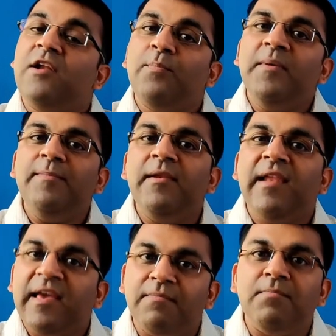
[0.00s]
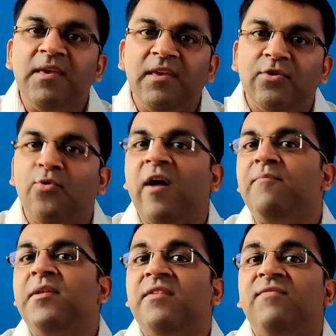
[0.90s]
Now, people like me who
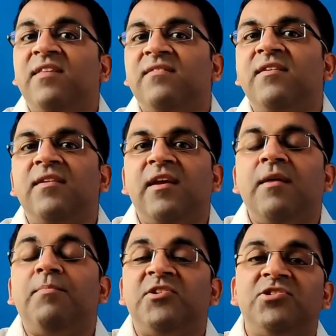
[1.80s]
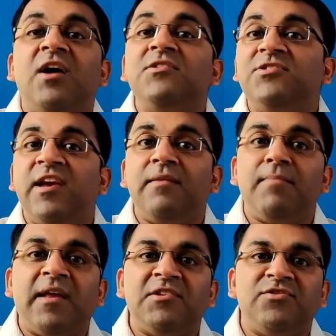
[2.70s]
have been invested in a Prashant
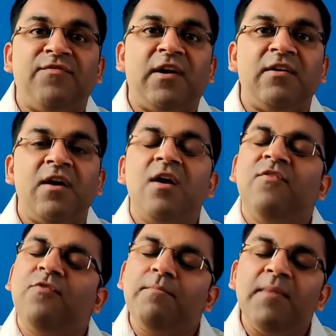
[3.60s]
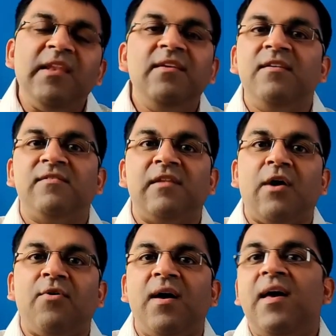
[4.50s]
Jain managed fund for many years
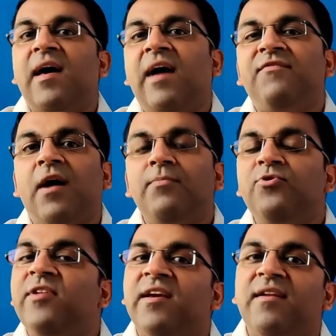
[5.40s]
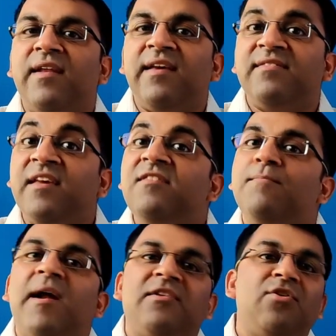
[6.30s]
now have come to recognize
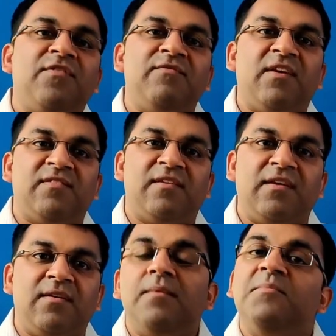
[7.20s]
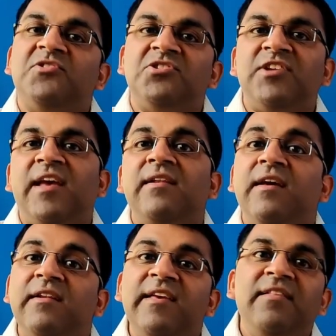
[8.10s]
his pattern of investing. Mr.
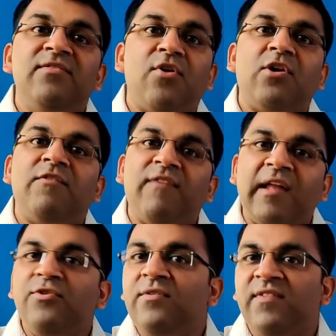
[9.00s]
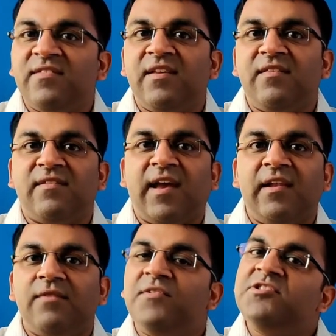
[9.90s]
Jain leans on a value investing
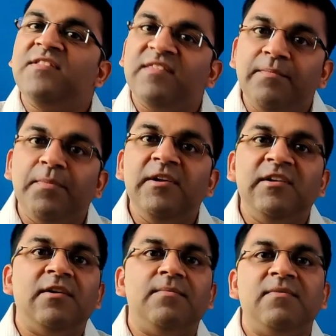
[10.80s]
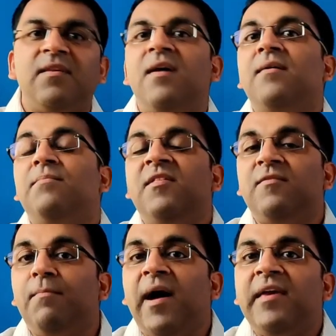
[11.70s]
style, which in simple terms
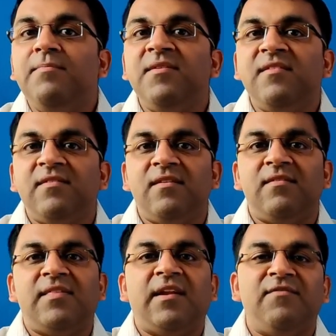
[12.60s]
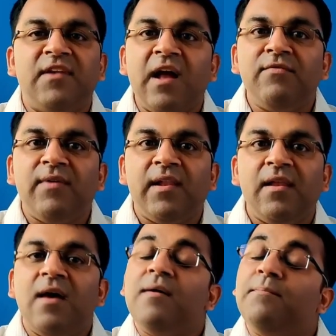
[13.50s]
means buying businesses that have done
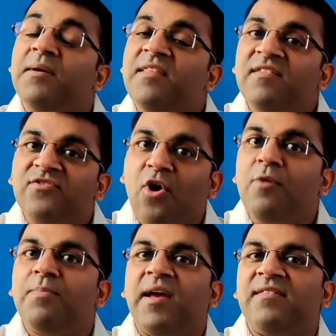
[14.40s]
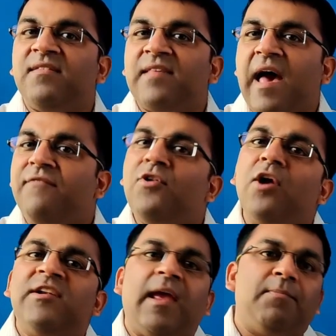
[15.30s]
well, but their stock prices have
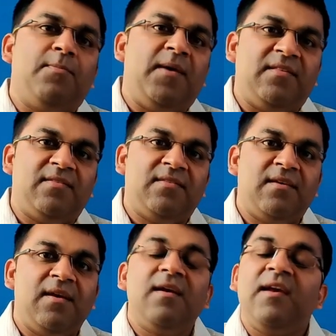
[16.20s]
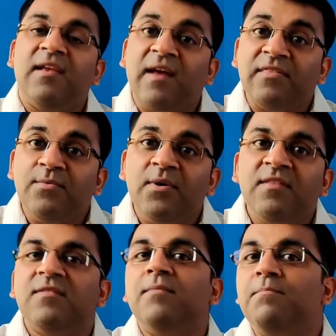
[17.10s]
not kept pace. In other
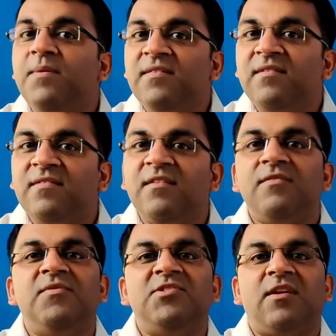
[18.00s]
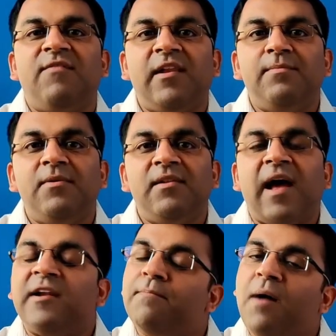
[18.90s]
words, businesses which are available
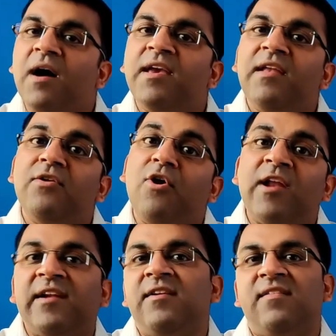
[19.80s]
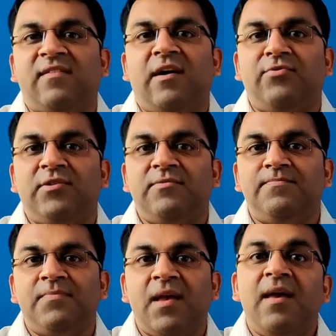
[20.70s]
at a bargain or at a discount.
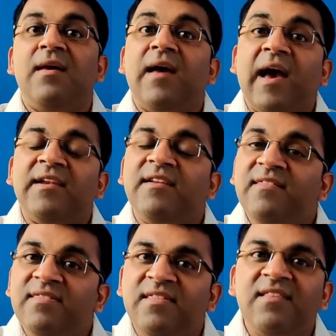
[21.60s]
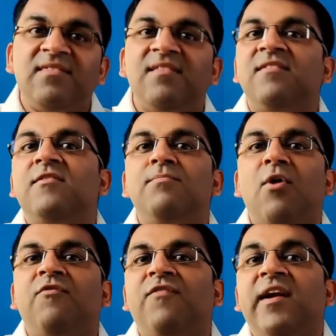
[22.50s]
And it is this system
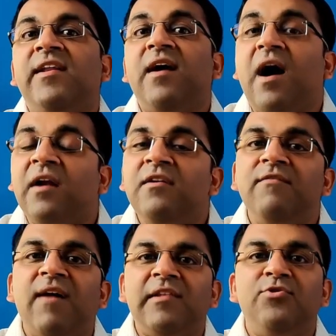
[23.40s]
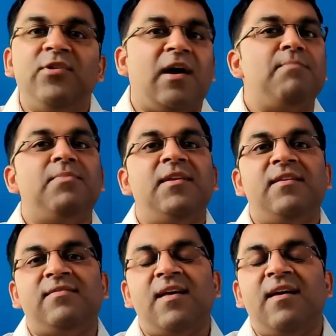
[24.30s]
of finding undervalued
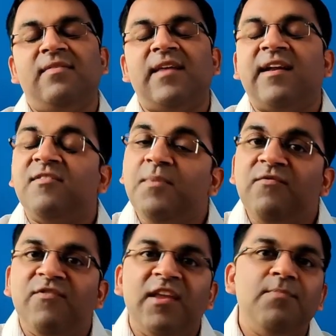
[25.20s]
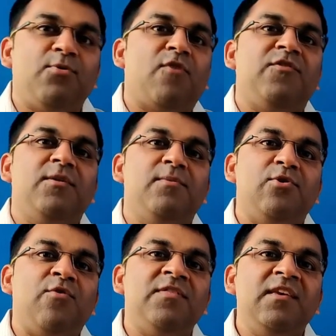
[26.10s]
companies that has been very
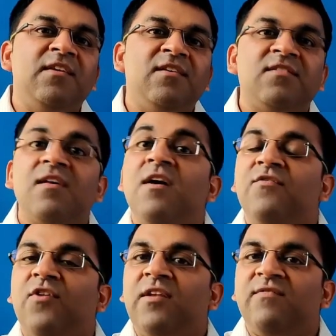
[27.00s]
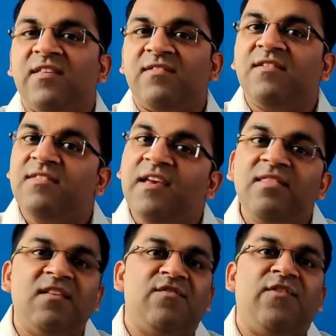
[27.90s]
profitable over the years for investors
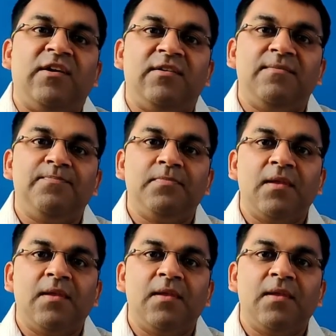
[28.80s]
in this fund.